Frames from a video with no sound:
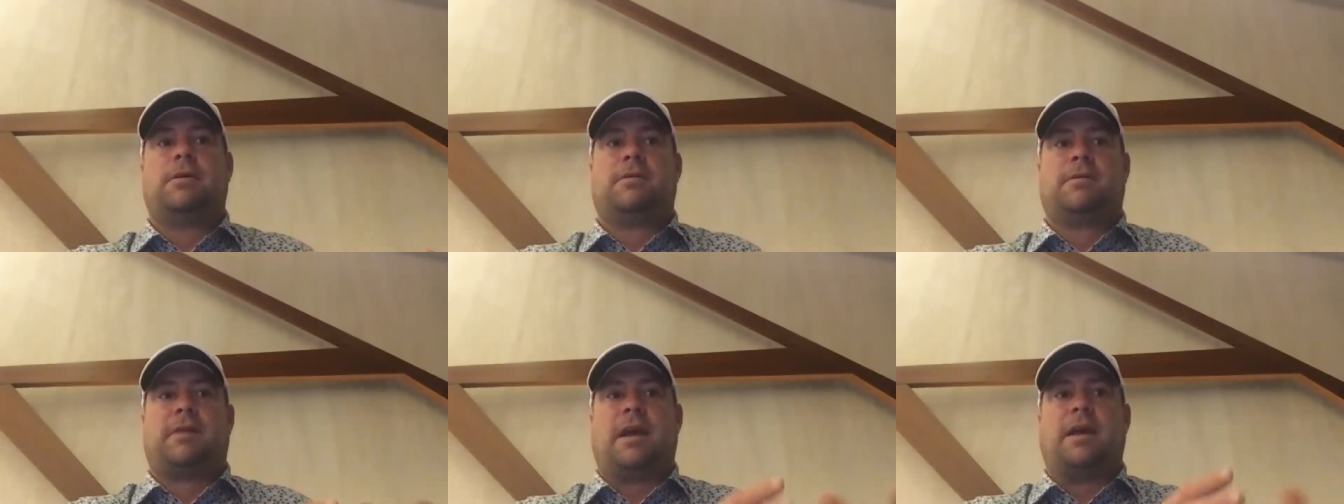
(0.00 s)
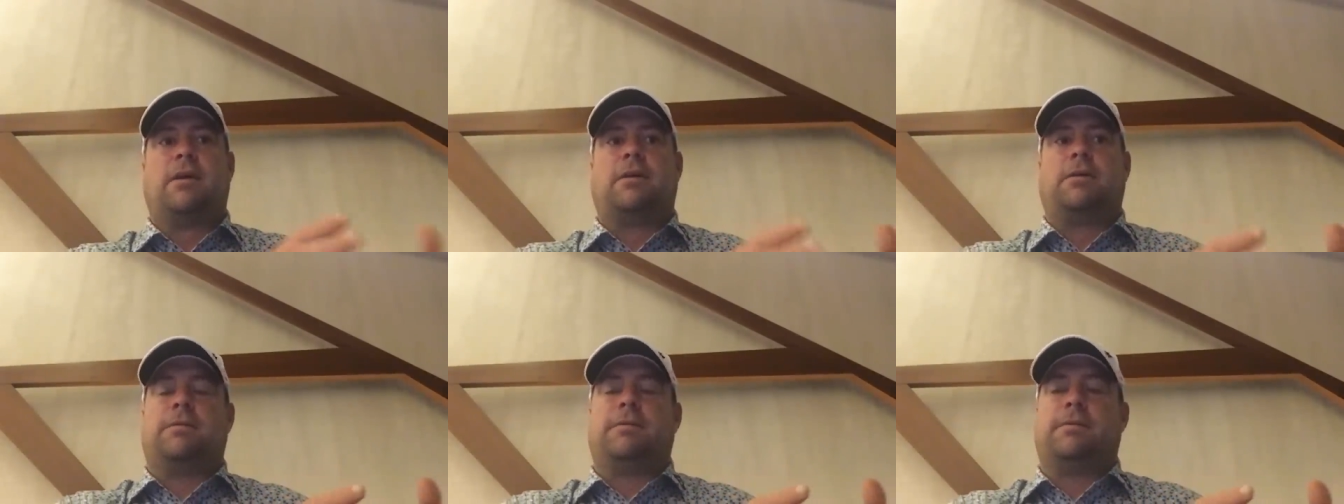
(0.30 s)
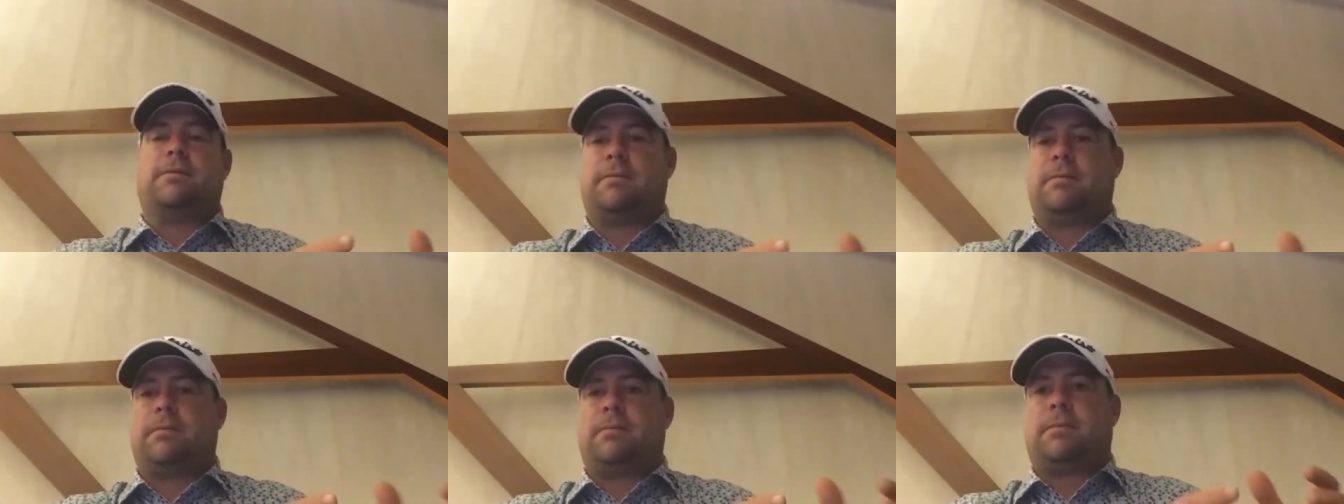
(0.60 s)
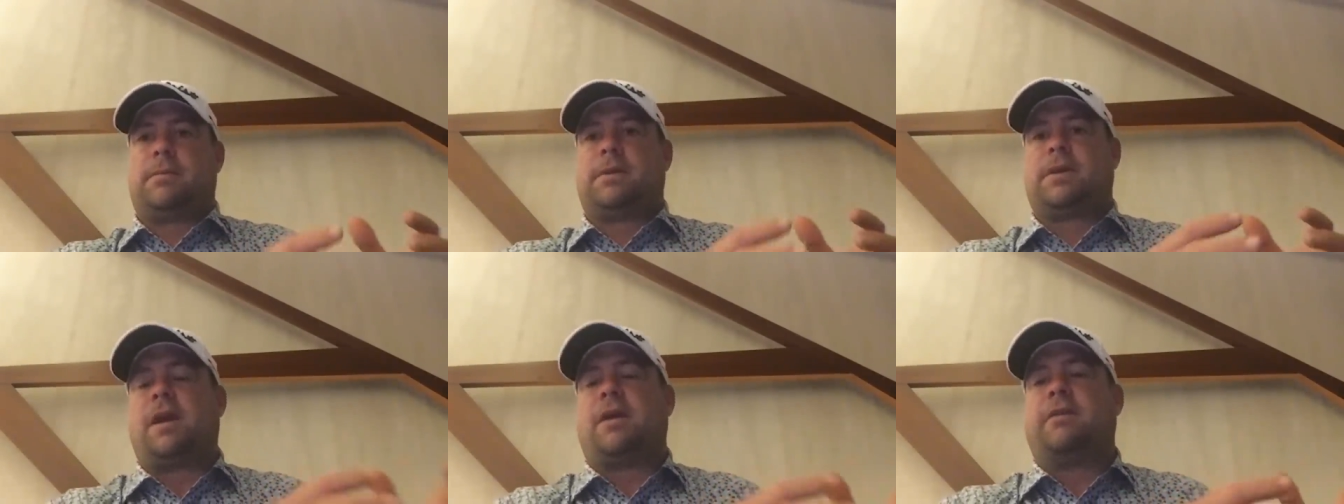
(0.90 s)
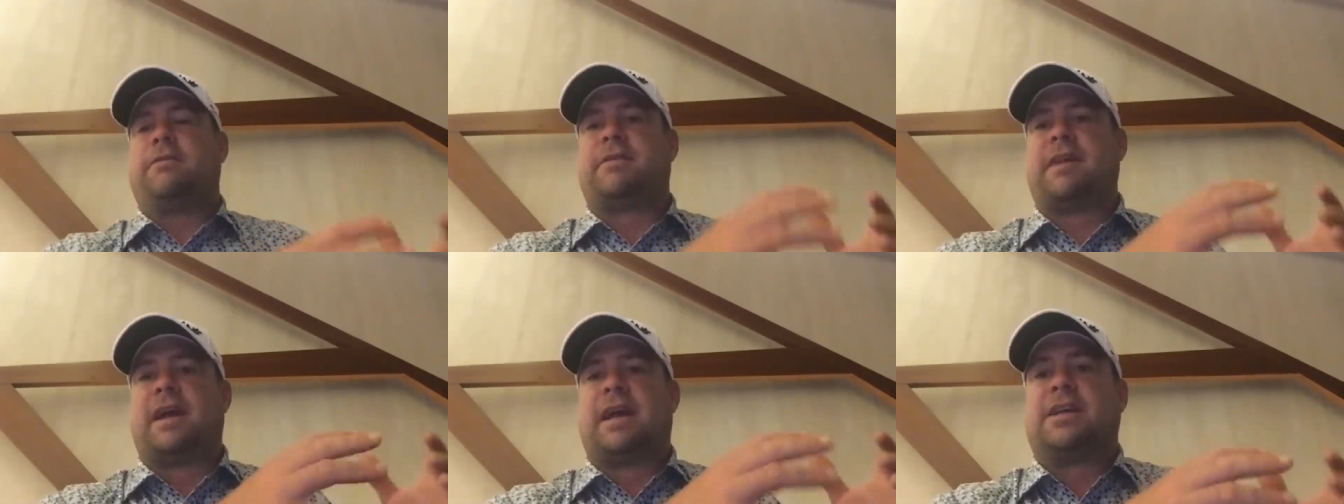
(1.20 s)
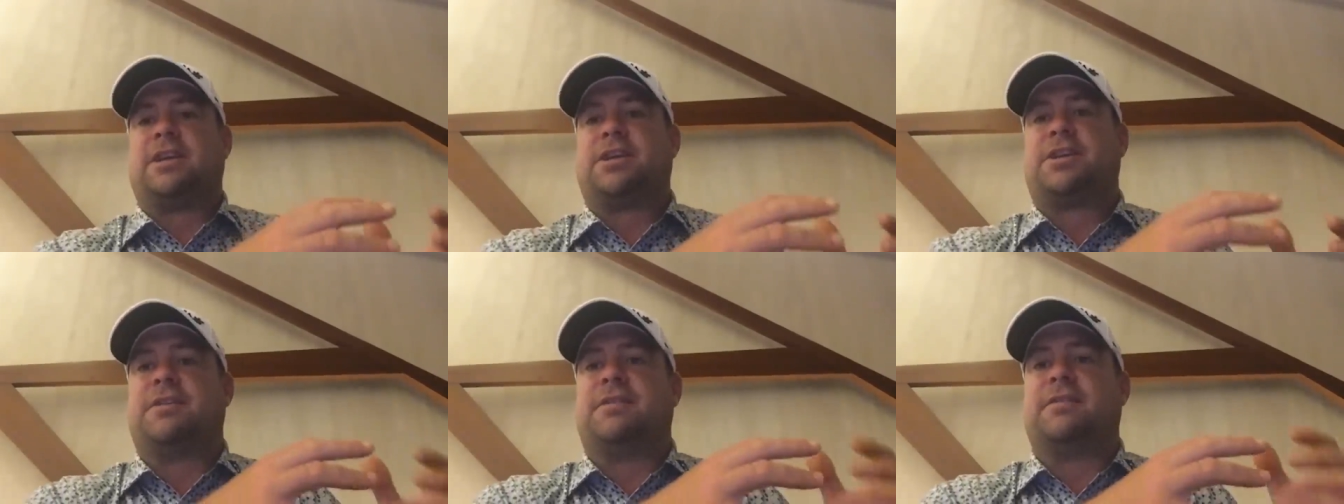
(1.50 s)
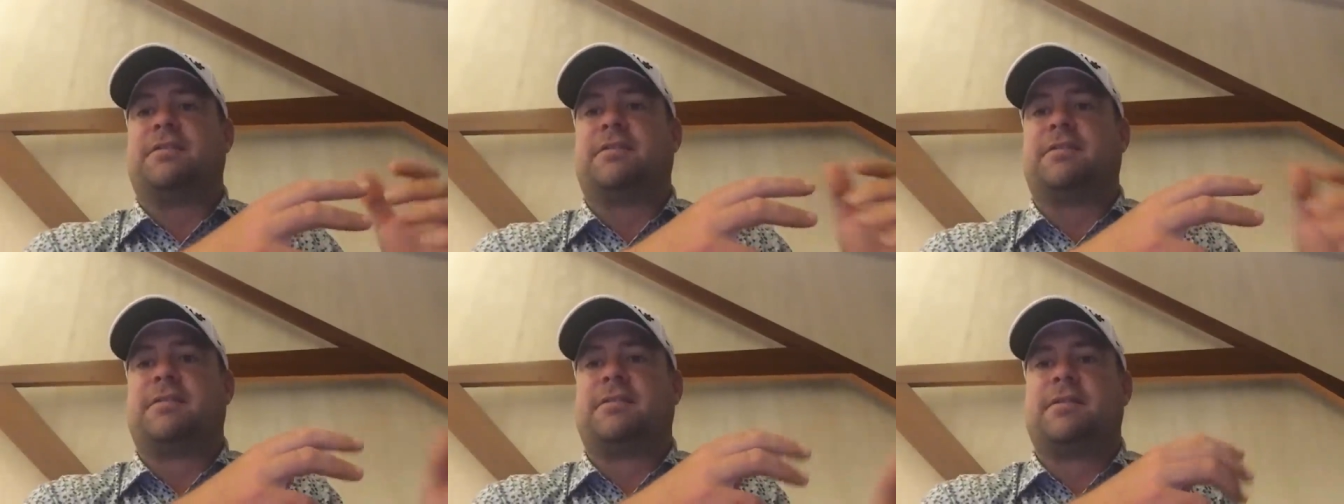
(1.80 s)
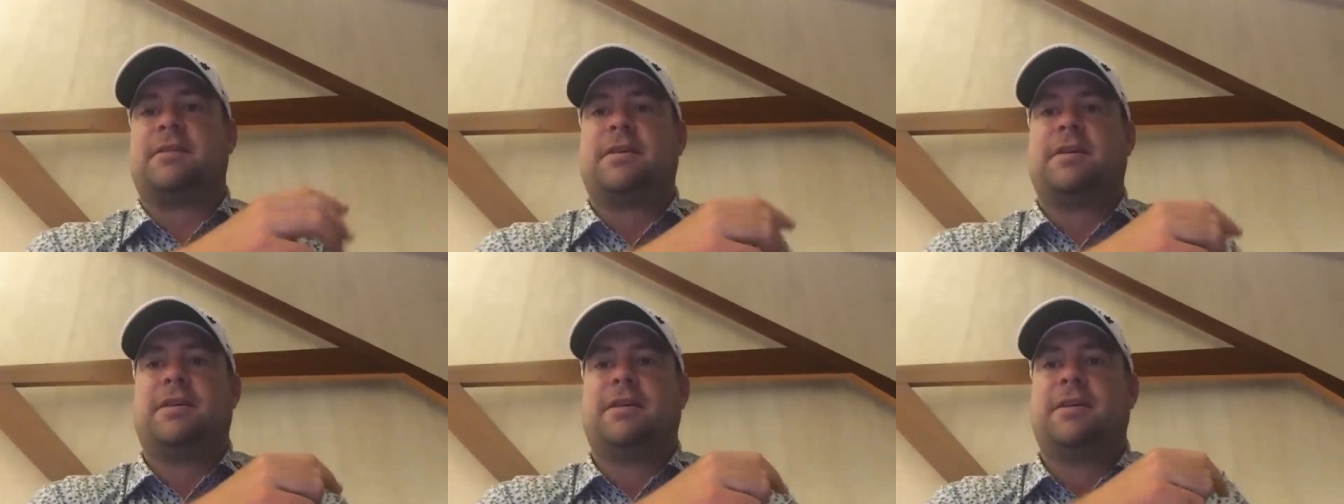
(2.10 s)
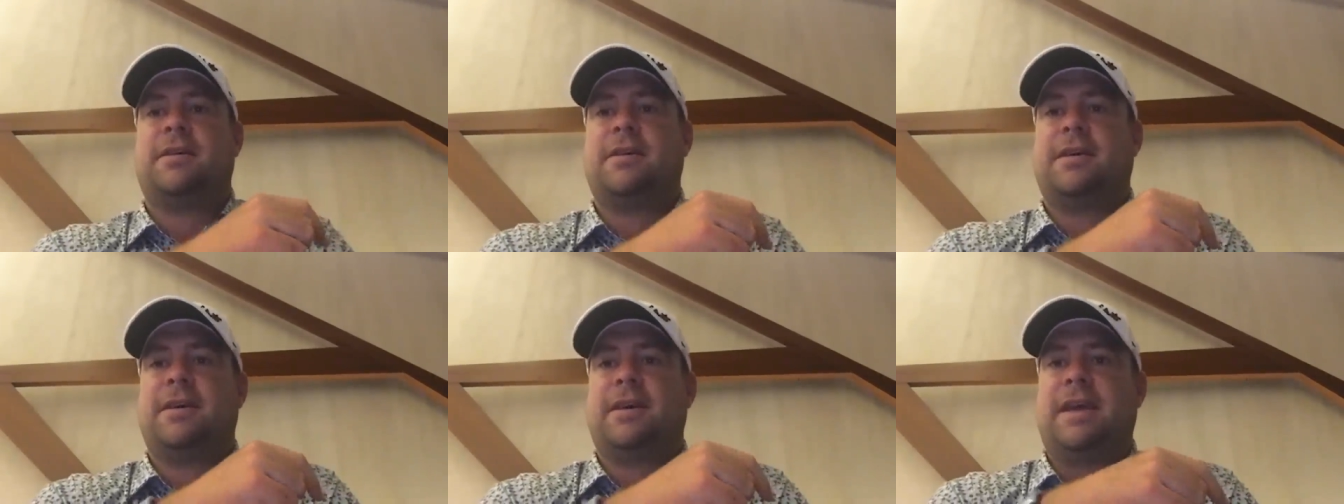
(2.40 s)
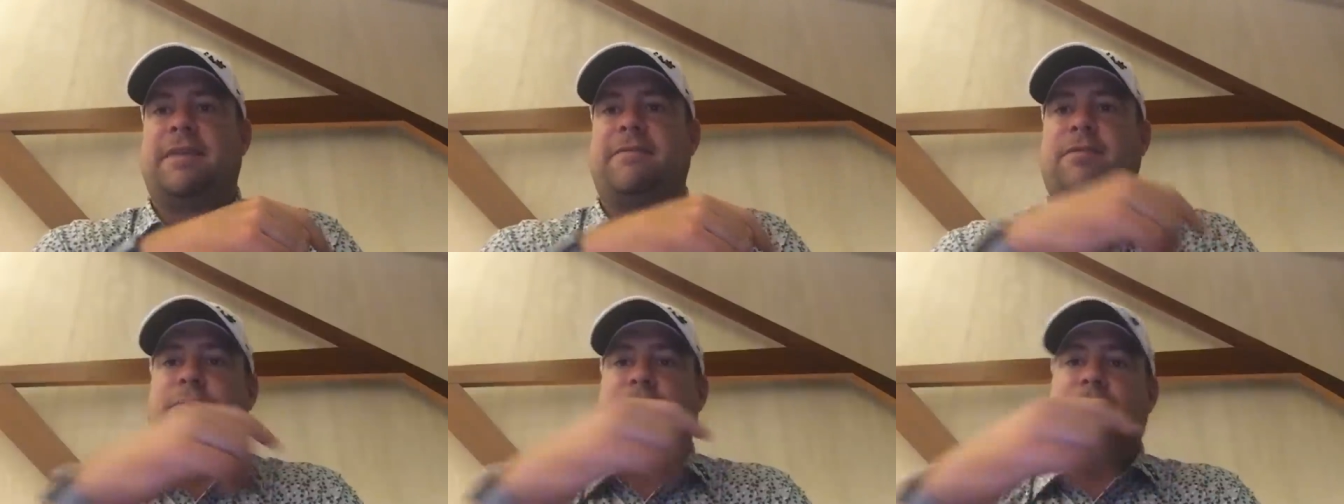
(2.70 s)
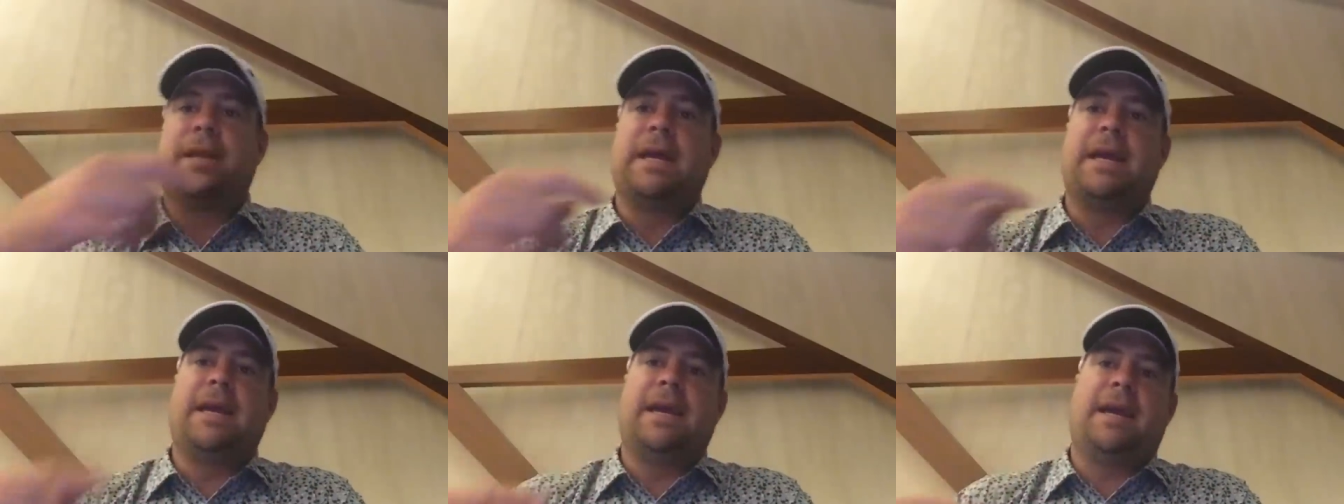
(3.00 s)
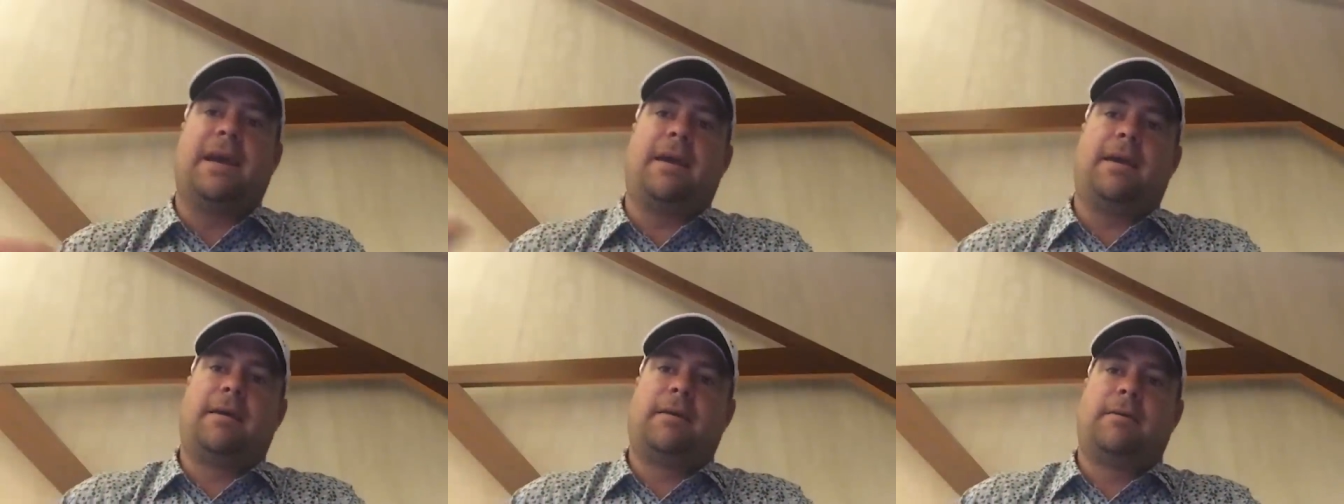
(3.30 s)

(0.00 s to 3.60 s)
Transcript: say on the co-sanctions, if you're near